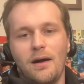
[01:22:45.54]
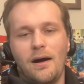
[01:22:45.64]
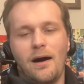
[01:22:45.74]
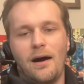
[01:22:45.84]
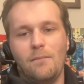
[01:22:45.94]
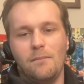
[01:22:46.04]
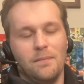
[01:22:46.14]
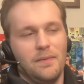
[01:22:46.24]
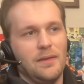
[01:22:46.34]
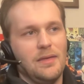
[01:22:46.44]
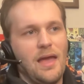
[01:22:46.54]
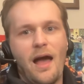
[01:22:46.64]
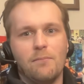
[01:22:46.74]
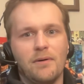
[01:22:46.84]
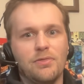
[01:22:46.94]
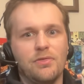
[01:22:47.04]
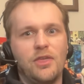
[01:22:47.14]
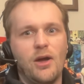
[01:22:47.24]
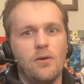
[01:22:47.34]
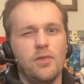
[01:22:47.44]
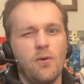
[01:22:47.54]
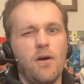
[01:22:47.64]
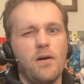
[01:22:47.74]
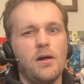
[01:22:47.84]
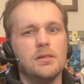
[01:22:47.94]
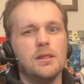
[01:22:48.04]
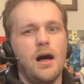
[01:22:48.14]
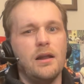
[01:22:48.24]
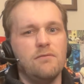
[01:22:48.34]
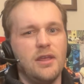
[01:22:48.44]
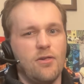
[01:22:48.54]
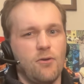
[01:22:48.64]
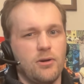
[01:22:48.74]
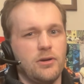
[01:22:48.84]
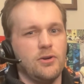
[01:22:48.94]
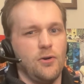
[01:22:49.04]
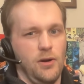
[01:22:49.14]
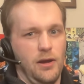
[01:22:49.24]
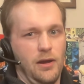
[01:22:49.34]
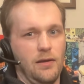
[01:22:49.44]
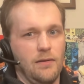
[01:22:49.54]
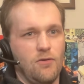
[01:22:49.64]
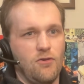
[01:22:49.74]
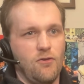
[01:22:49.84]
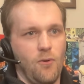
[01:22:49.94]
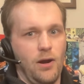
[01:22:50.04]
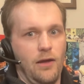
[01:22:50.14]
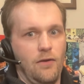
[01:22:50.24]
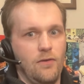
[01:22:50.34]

Um, yeah, but there there are a lot of district attorney stories.